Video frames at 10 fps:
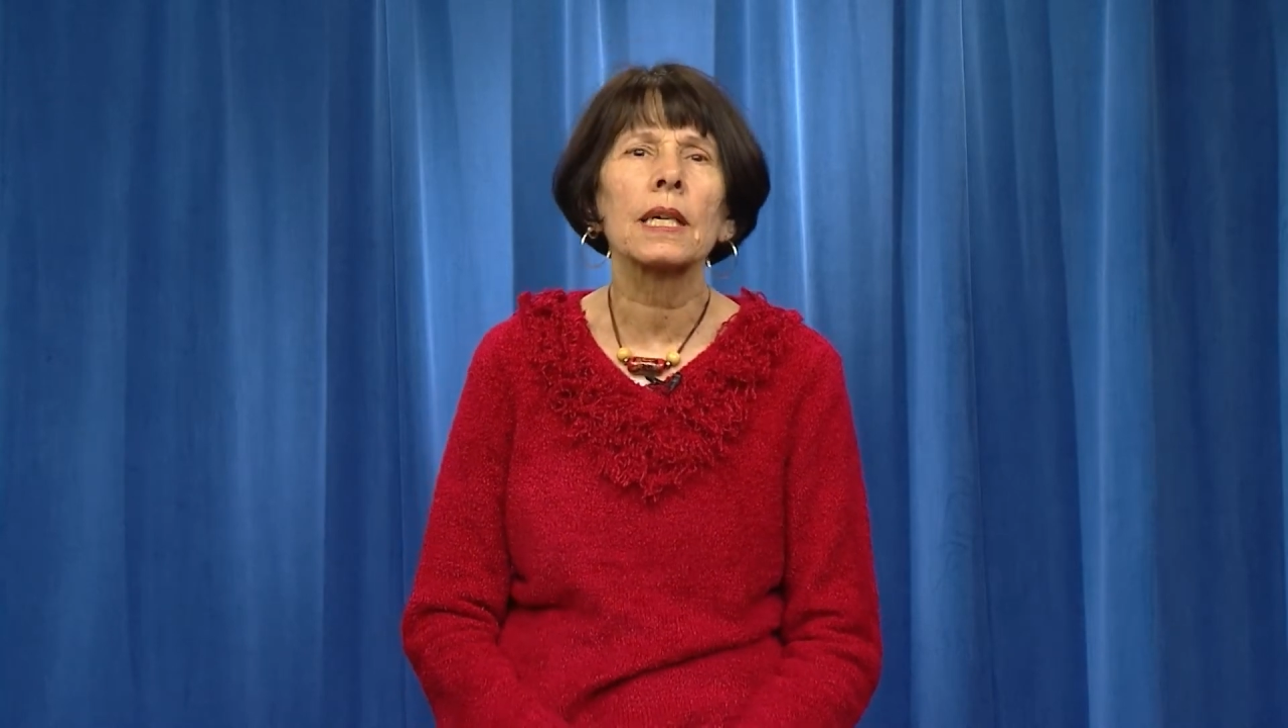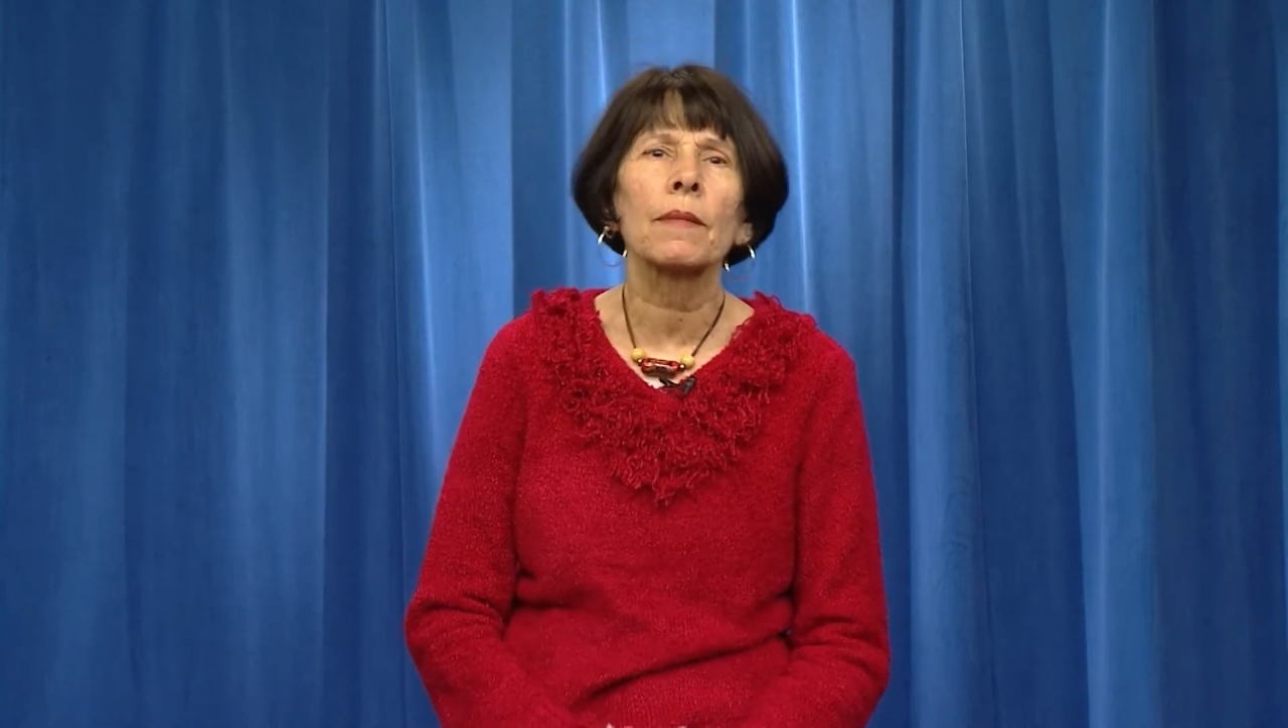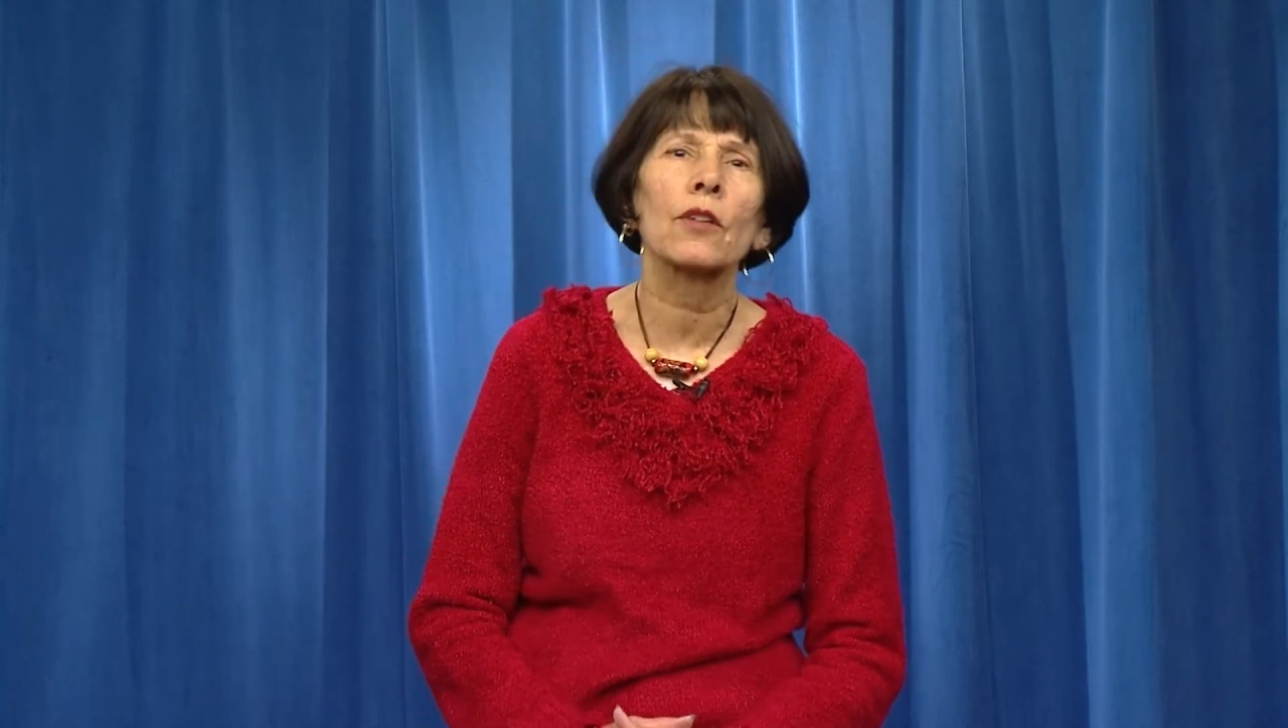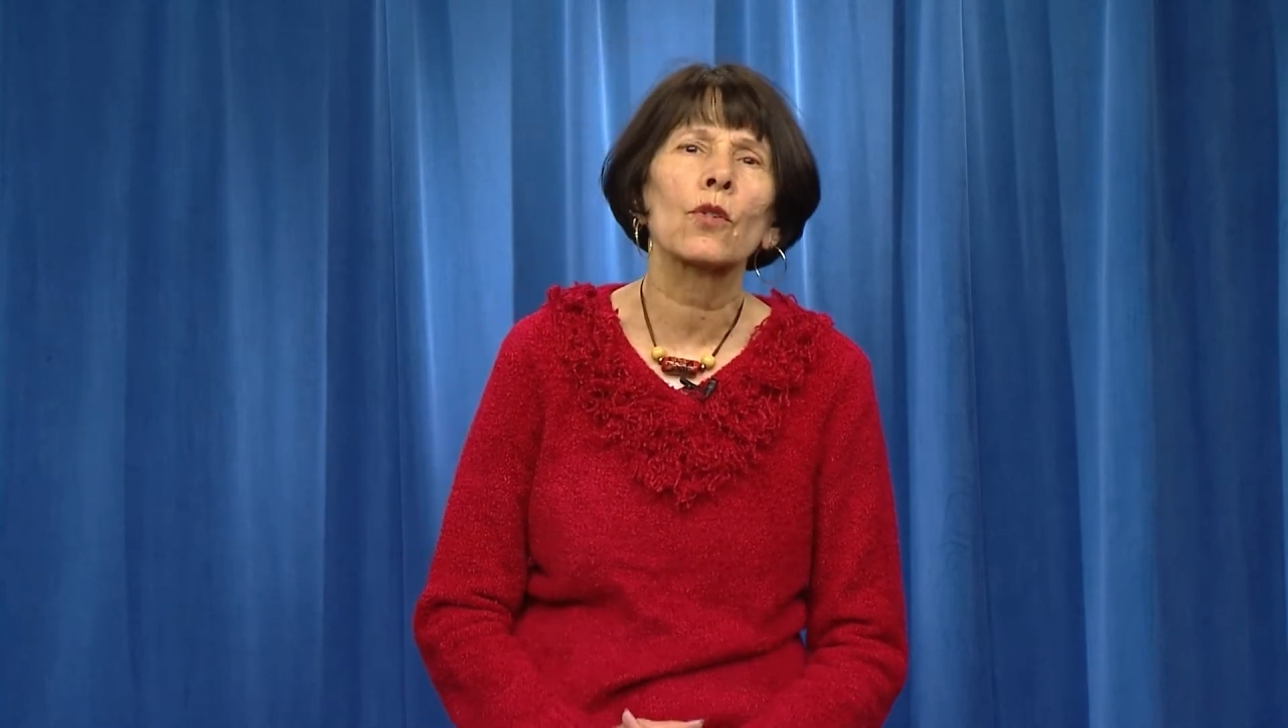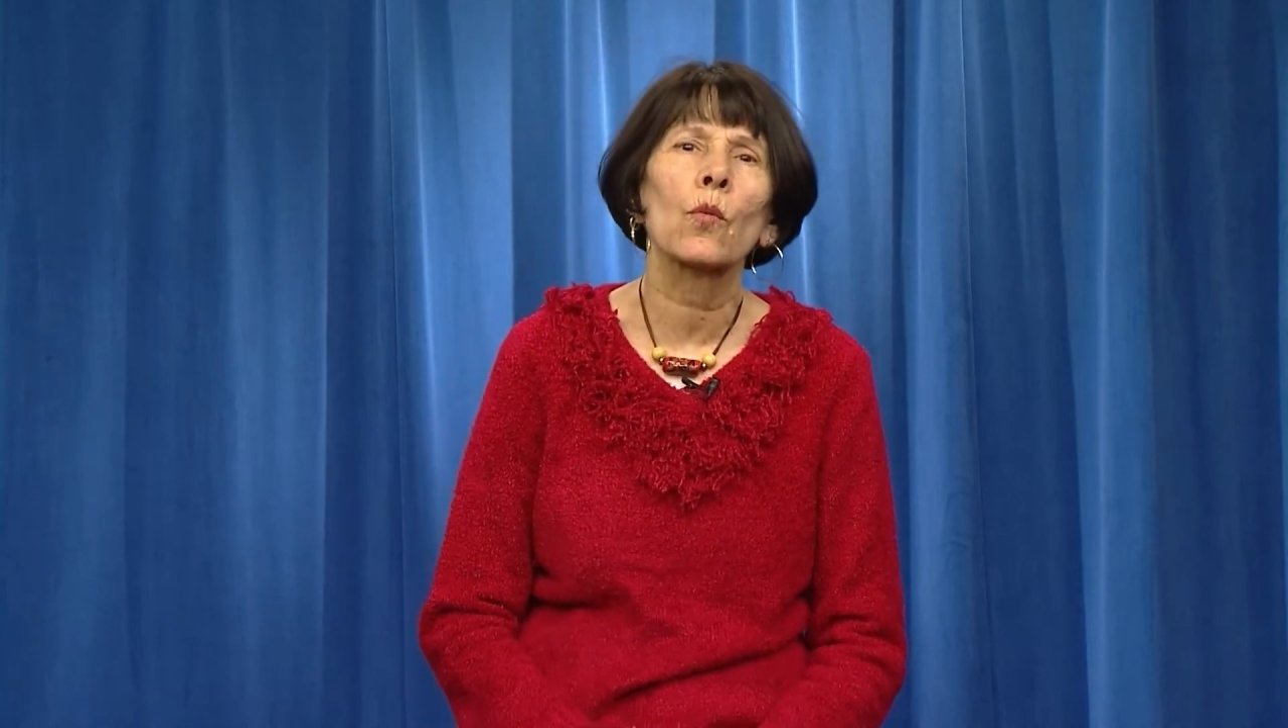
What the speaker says: about the